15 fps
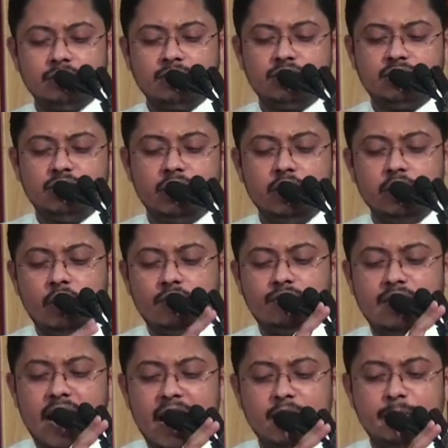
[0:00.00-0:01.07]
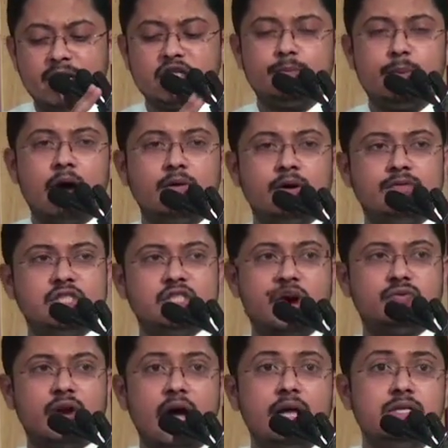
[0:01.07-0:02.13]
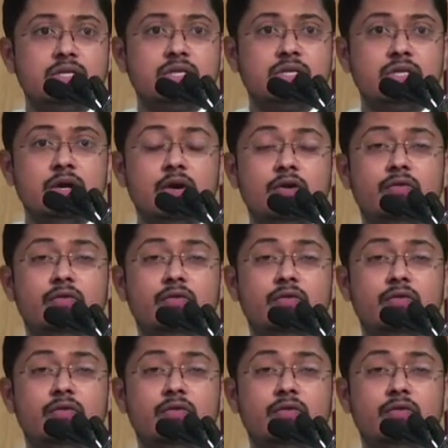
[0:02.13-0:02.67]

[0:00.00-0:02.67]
this theory of land-based power, which is France.